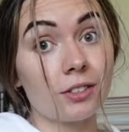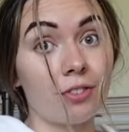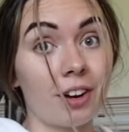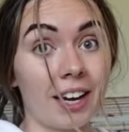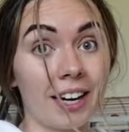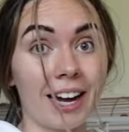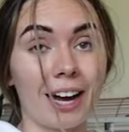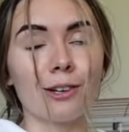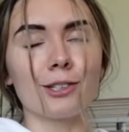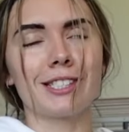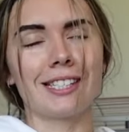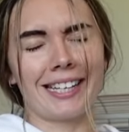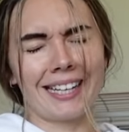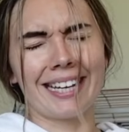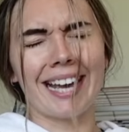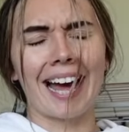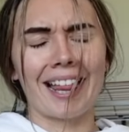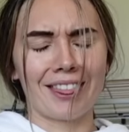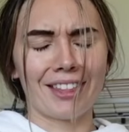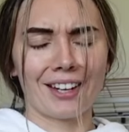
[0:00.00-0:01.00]
to find out
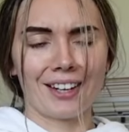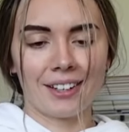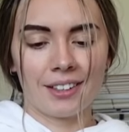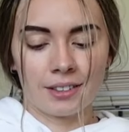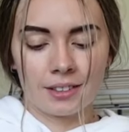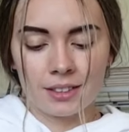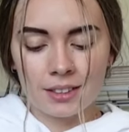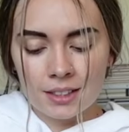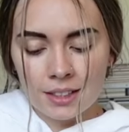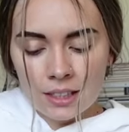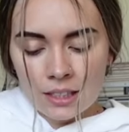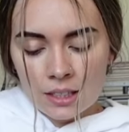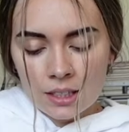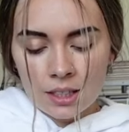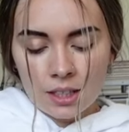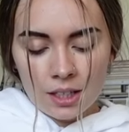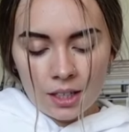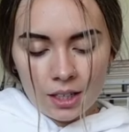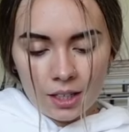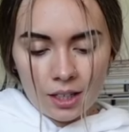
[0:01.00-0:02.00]
together.
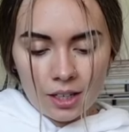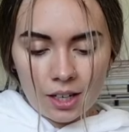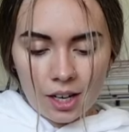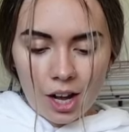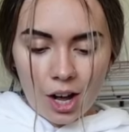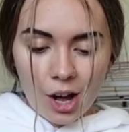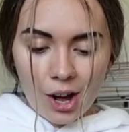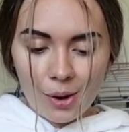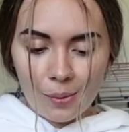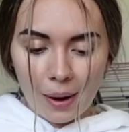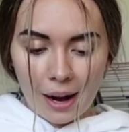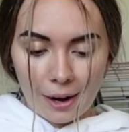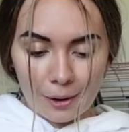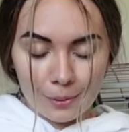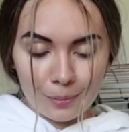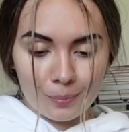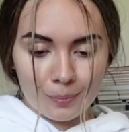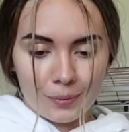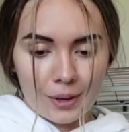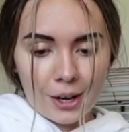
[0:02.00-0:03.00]
Oh, wow.
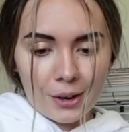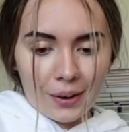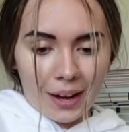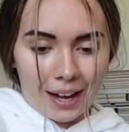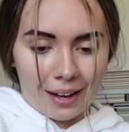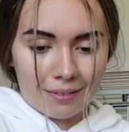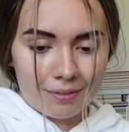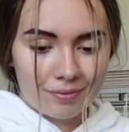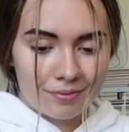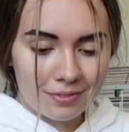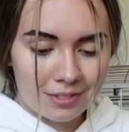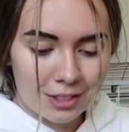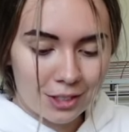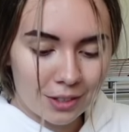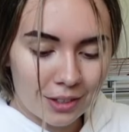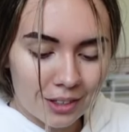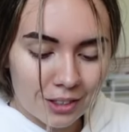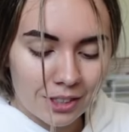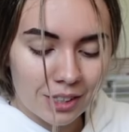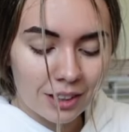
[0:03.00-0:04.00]
Okay, so
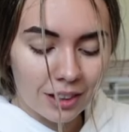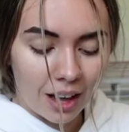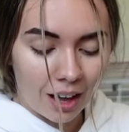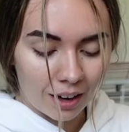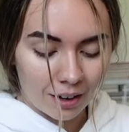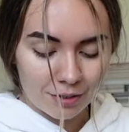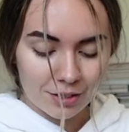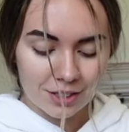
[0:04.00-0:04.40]
there's a lot of